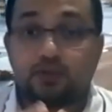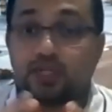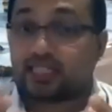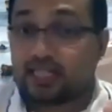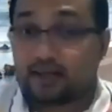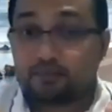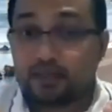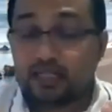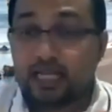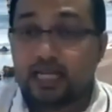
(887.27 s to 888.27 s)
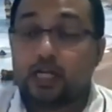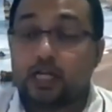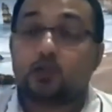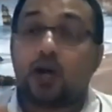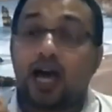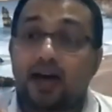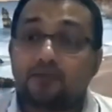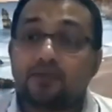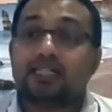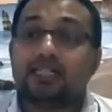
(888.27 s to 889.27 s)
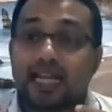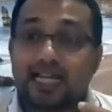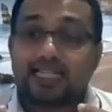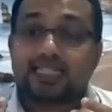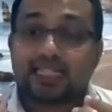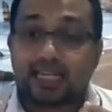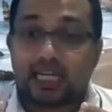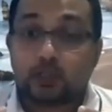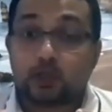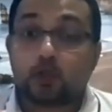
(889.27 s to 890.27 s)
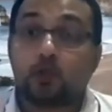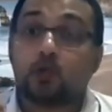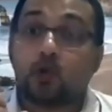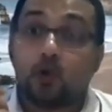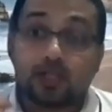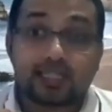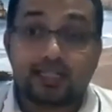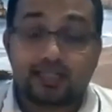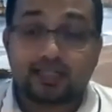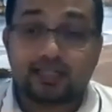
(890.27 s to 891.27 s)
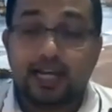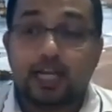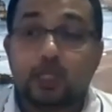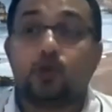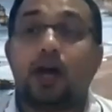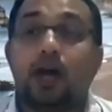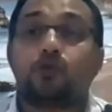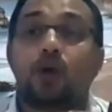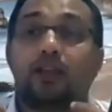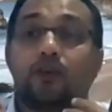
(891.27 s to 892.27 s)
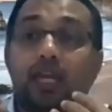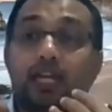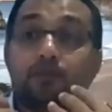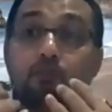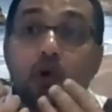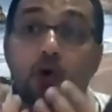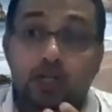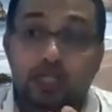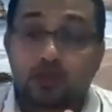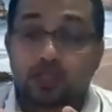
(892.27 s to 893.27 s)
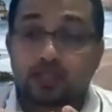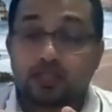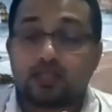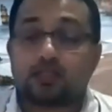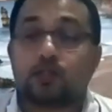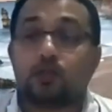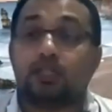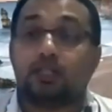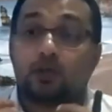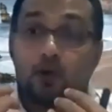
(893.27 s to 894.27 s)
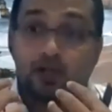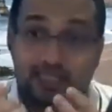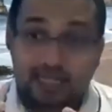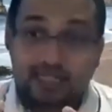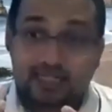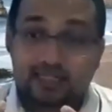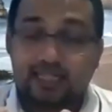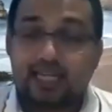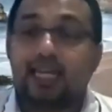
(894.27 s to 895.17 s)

For example, to have a daily check-in through call center, you have to allocate more resources to the call center.